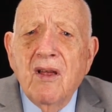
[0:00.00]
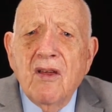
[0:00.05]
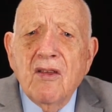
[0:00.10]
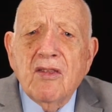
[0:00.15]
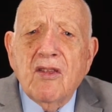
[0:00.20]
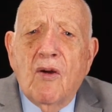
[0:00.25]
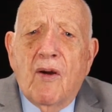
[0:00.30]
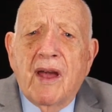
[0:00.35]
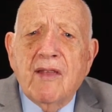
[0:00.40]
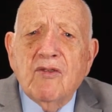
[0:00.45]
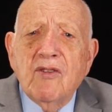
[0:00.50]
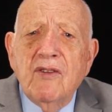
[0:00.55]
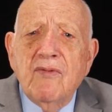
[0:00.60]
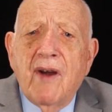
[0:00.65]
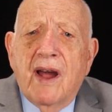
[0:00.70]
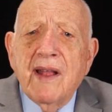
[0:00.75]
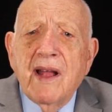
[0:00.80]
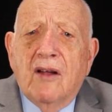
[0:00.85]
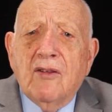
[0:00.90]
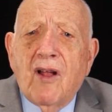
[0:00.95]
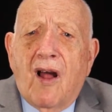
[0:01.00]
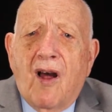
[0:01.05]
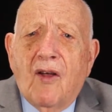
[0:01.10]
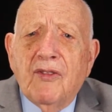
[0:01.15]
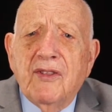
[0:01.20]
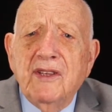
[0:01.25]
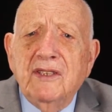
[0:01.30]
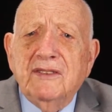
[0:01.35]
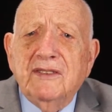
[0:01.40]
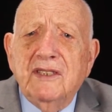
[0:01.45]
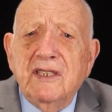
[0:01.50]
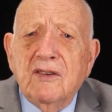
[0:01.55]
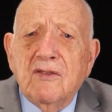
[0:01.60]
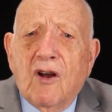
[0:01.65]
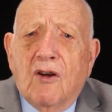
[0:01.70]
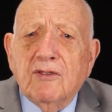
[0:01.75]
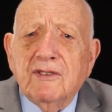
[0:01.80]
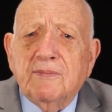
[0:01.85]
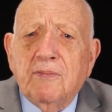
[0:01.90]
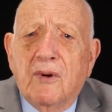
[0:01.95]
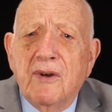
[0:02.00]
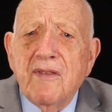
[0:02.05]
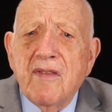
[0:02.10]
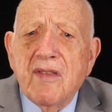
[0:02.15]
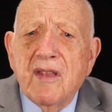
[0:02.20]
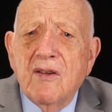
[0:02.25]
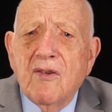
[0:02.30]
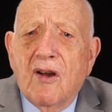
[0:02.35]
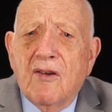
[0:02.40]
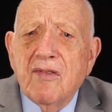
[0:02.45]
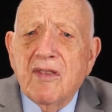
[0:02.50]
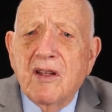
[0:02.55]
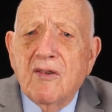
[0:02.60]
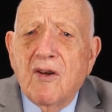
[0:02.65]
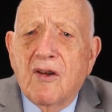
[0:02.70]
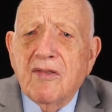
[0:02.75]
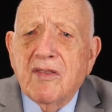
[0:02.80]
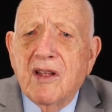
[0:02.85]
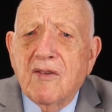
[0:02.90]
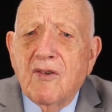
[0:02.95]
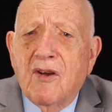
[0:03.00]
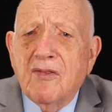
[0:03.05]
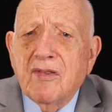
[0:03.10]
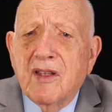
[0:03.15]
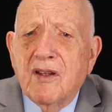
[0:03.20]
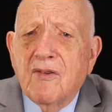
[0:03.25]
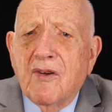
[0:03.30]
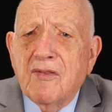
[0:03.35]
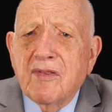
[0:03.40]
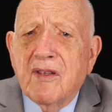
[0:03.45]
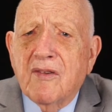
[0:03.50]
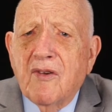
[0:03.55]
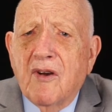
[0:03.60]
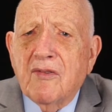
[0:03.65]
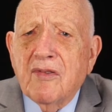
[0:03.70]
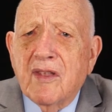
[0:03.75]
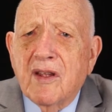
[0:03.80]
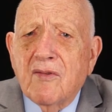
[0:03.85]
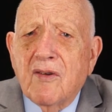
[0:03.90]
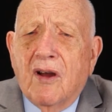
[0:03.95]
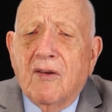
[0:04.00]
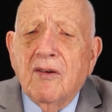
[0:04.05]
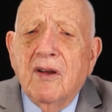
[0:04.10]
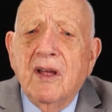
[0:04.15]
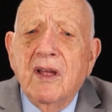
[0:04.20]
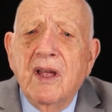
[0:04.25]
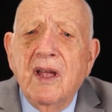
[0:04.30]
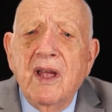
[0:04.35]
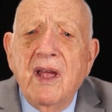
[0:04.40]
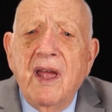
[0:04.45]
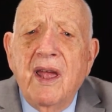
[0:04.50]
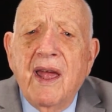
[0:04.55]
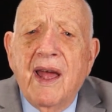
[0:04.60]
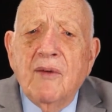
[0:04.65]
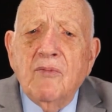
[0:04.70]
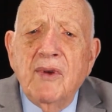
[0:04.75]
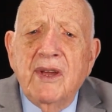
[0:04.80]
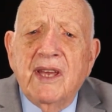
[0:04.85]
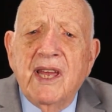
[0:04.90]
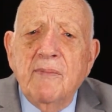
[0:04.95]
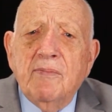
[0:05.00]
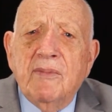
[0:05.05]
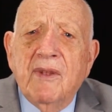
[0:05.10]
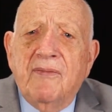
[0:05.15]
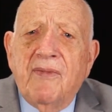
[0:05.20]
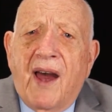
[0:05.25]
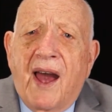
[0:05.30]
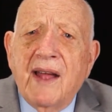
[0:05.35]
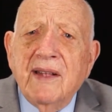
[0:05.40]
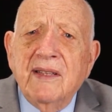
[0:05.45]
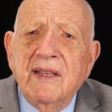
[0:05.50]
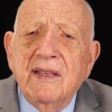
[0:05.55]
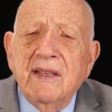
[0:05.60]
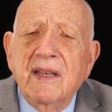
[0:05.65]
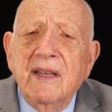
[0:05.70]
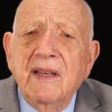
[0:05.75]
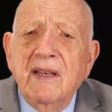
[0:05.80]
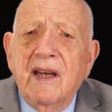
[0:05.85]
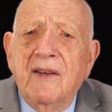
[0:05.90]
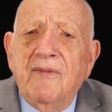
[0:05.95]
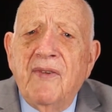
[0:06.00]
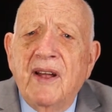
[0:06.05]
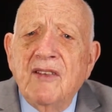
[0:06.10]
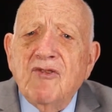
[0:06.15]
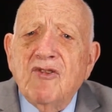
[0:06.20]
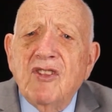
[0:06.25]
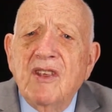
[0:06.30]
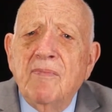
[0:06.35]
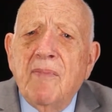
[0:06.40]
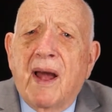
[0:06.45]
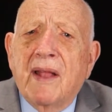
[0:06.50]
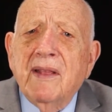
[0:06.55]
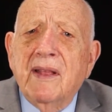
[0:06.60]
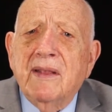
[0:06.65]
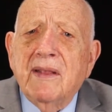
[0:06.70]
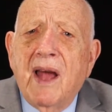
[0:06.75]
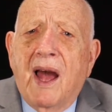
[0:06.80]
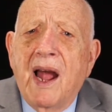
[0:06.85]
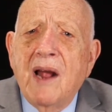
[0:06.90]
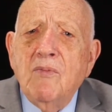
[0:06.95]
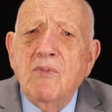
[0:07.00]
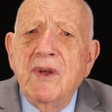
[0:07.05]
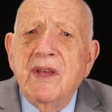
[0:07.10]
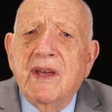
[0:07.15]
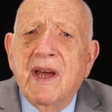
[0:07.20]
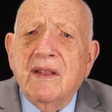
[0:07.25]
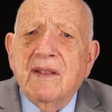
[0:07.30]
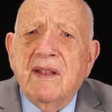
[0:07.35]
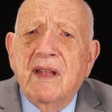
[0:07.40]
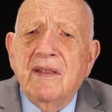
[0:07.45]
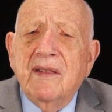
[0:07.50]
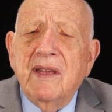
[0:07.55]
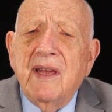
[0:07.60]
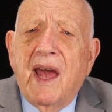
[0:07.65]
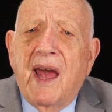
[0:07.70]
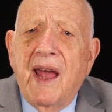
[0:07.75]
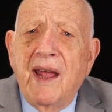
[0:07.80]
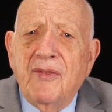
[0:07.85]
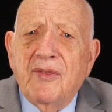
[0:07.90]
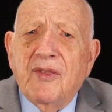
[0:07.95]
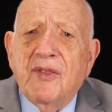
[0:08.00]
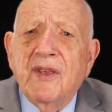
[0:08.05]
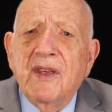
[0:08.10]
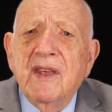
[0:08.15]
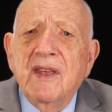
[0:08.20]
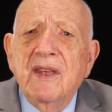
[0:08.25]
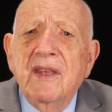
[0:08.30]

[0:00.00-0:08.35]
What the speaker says: So as we write out all these zeros, 0.000000, and we keep dividing, eventually by the time we get to the 8th